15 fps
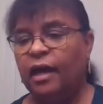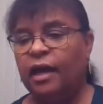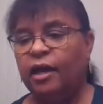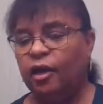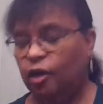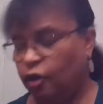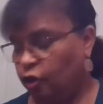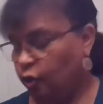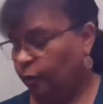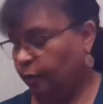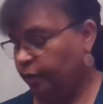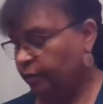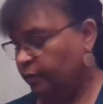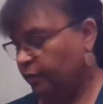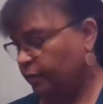I
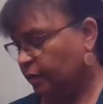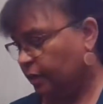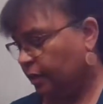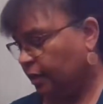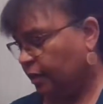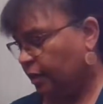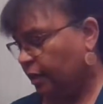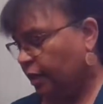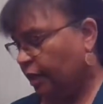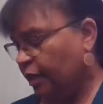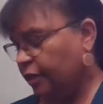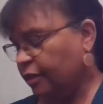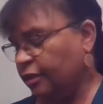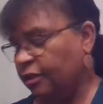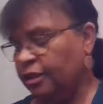hope
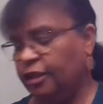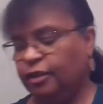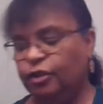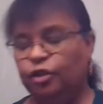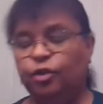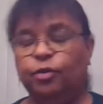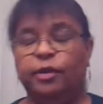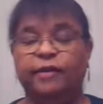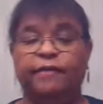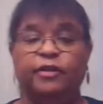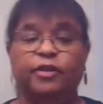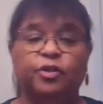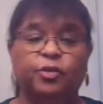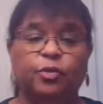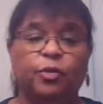that you have
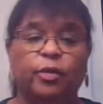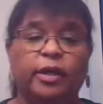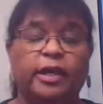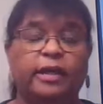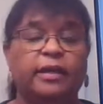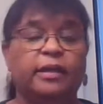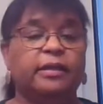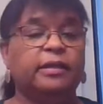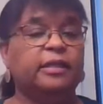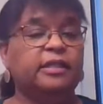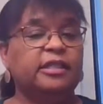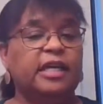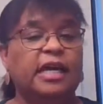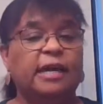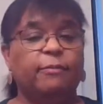enjoyed
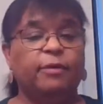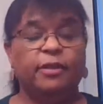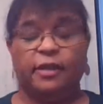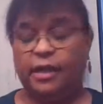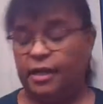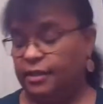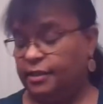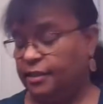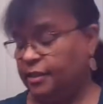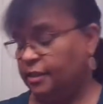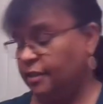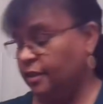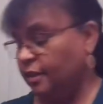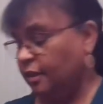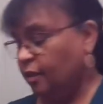the time with
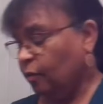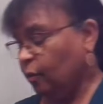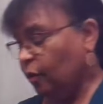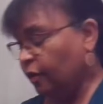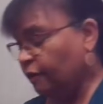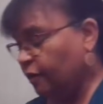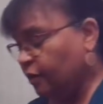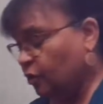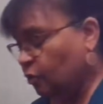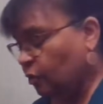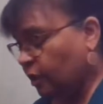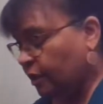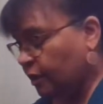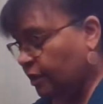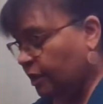us. We've
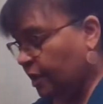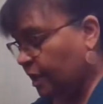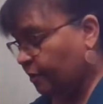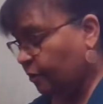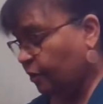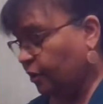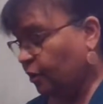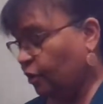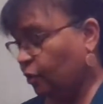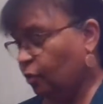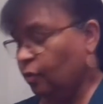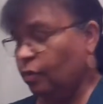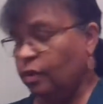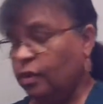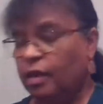enjoyed the time with
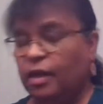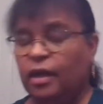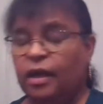you.